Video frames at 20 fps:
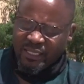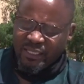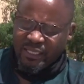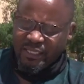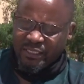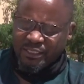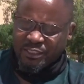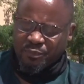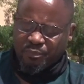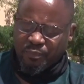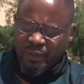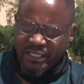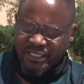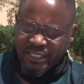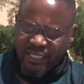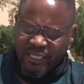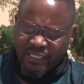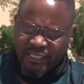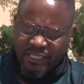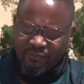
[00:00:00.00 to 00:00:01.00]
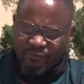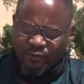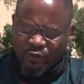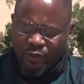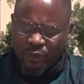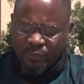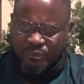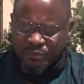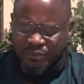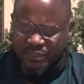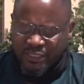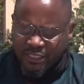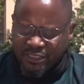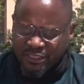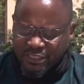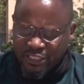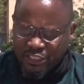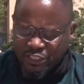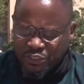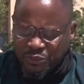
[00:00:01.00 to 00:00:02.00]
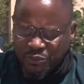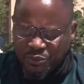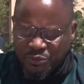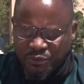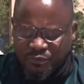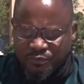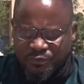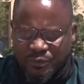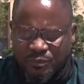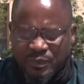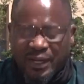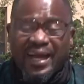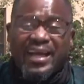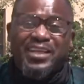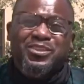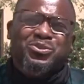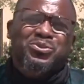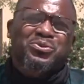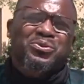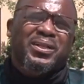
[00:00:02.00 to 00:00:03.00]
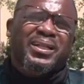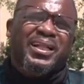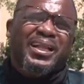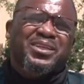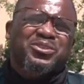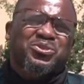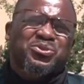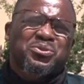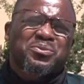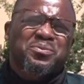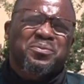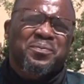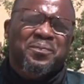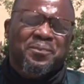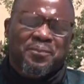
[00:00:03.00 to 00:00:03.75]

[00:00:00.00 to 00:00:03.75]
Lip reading: is specially developed to transition you from high school classroom